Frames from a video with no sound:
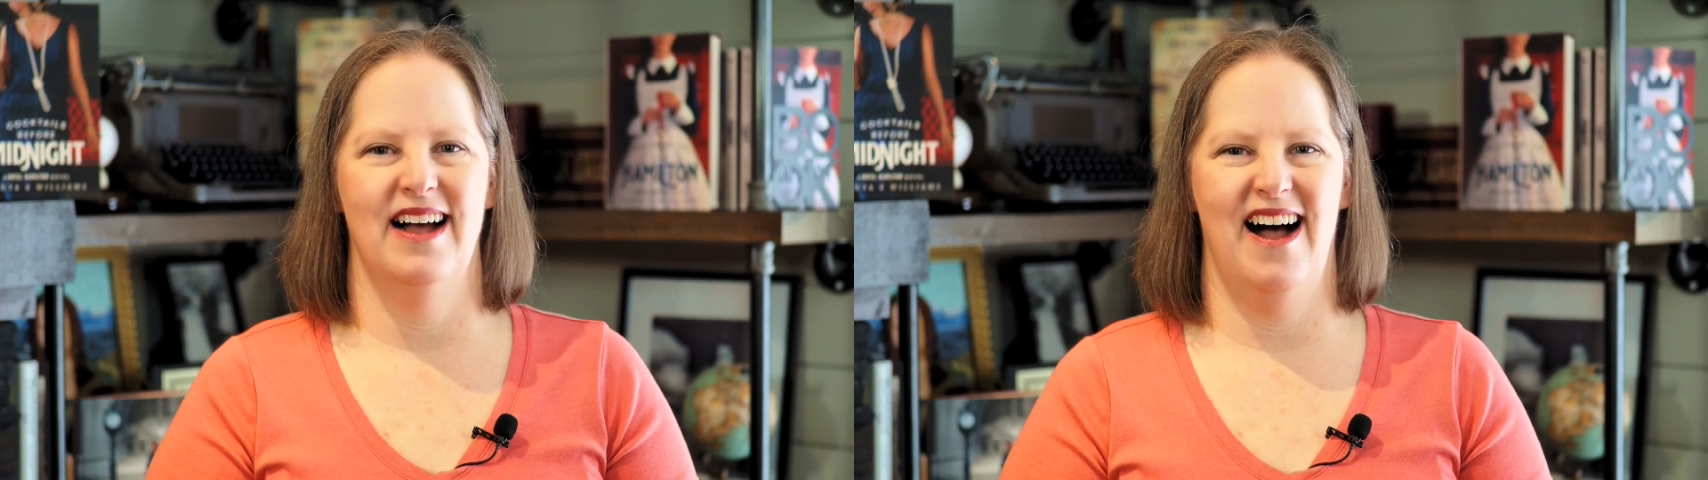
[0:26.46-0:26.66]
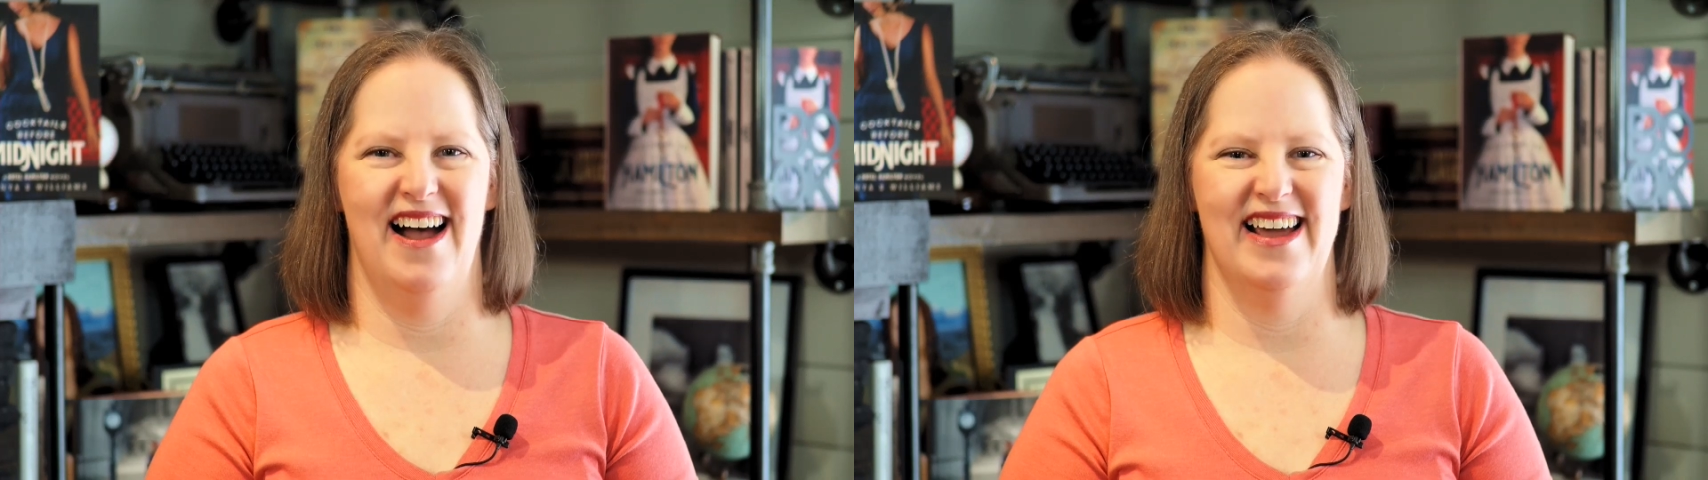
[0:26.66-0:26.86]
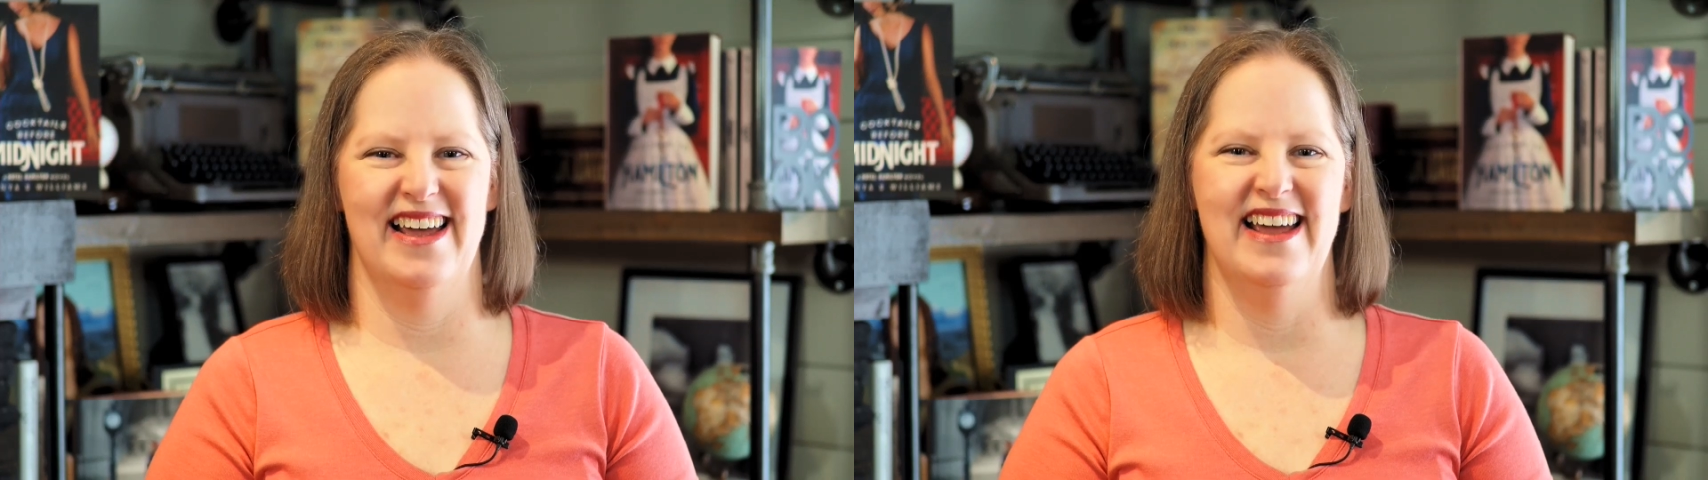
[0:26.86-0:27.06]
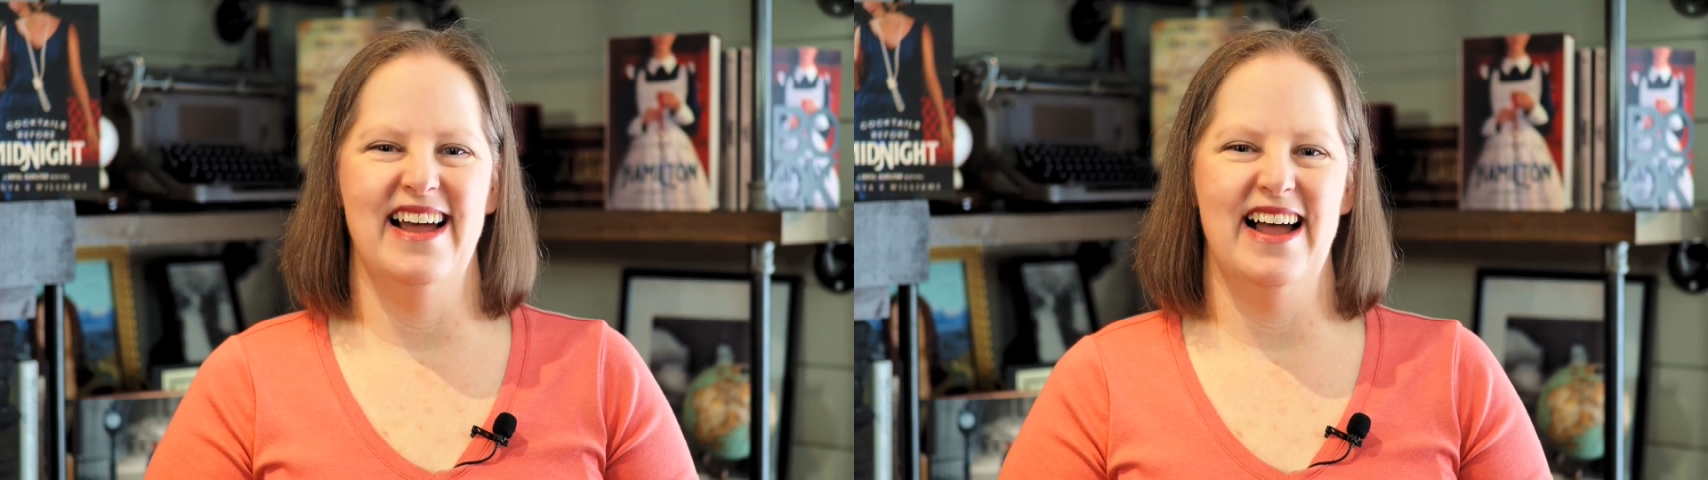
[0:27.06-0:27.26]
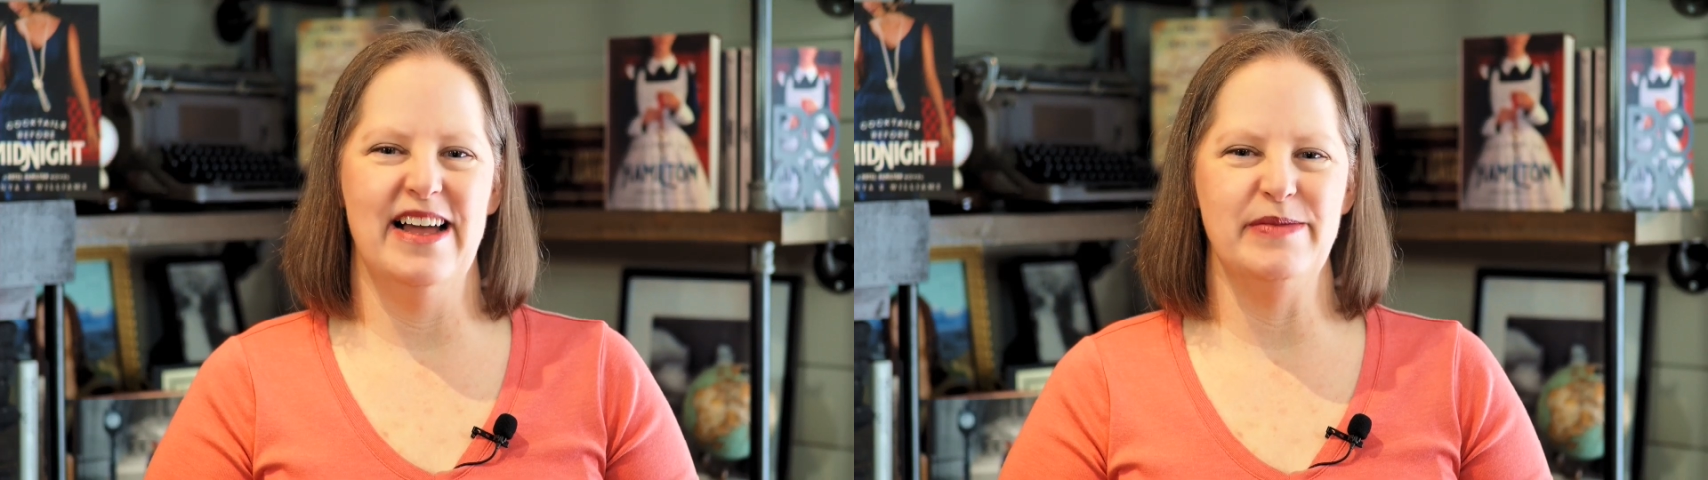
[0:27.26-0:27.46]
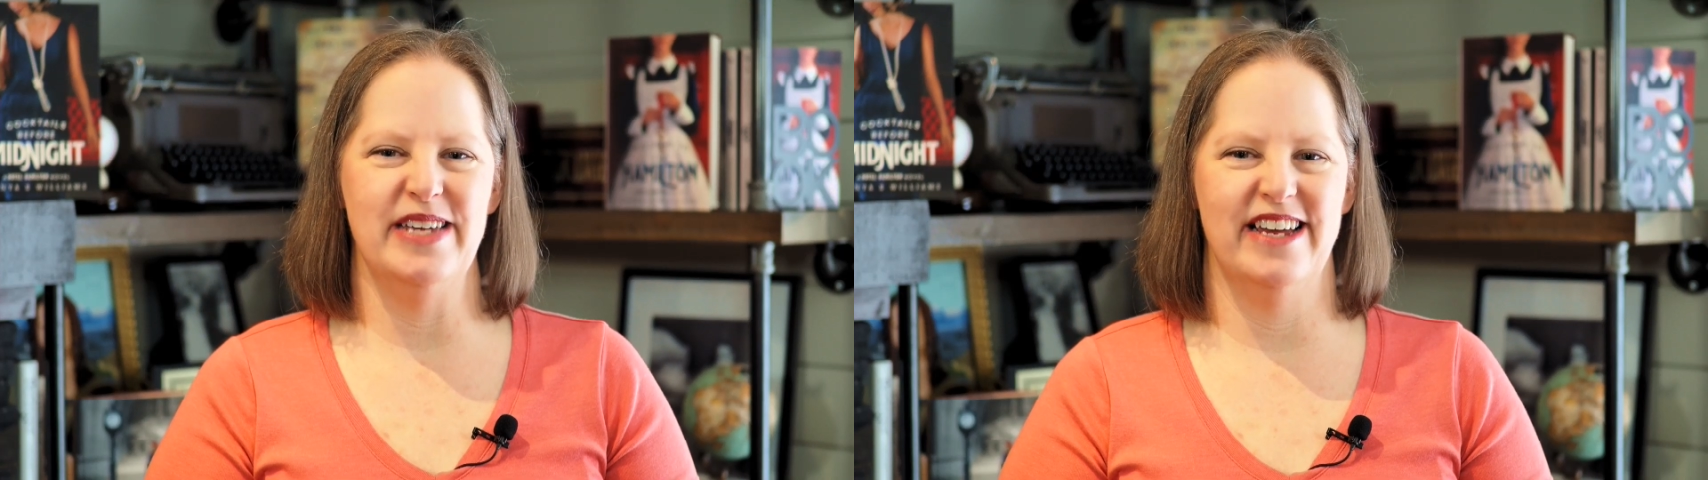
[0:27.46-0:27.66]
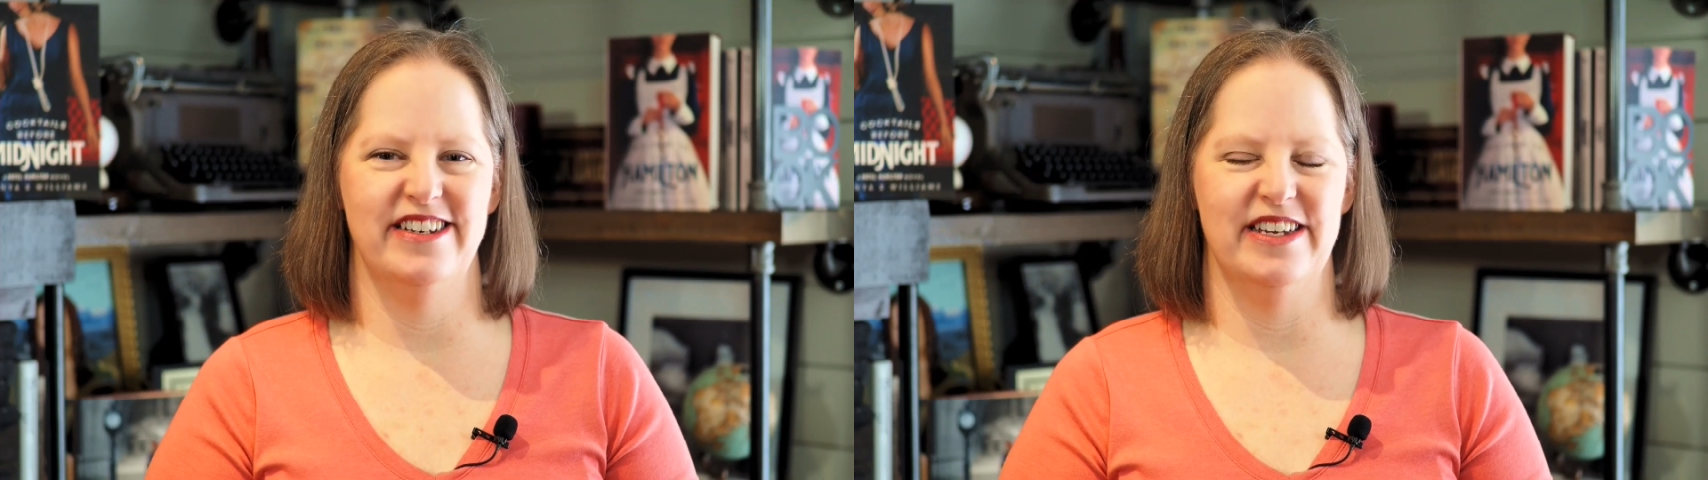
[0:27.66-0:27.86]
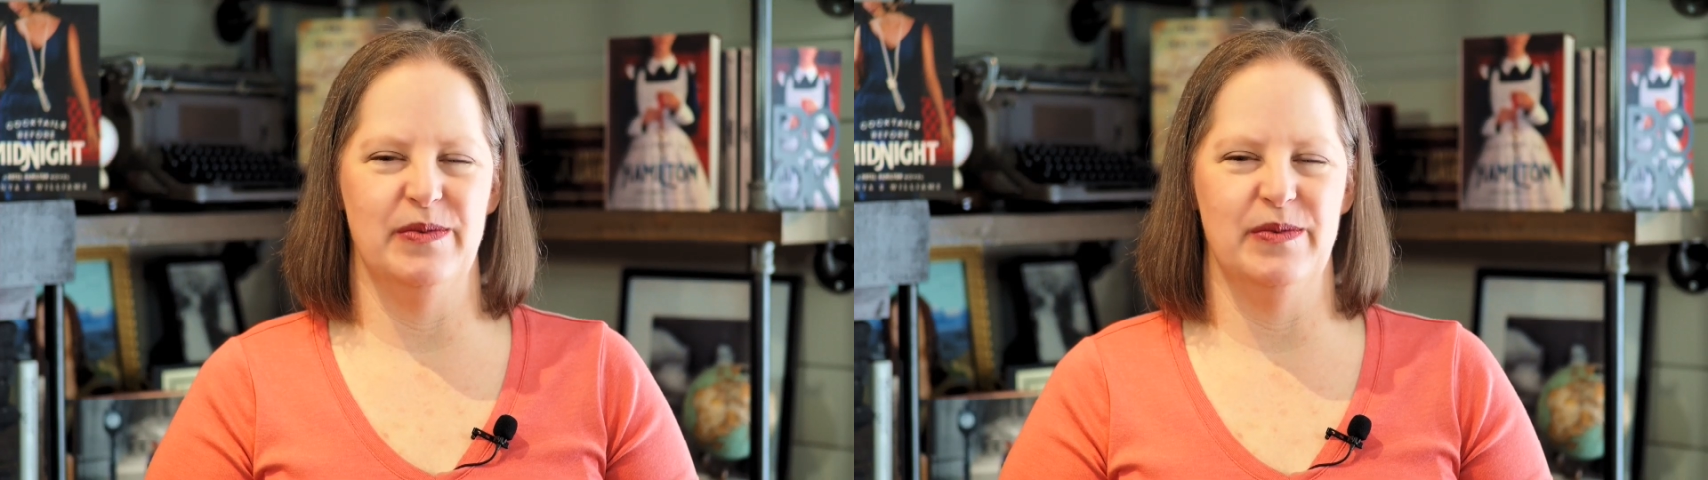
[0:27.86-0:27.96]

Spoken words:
Hi, I'm Tanya E.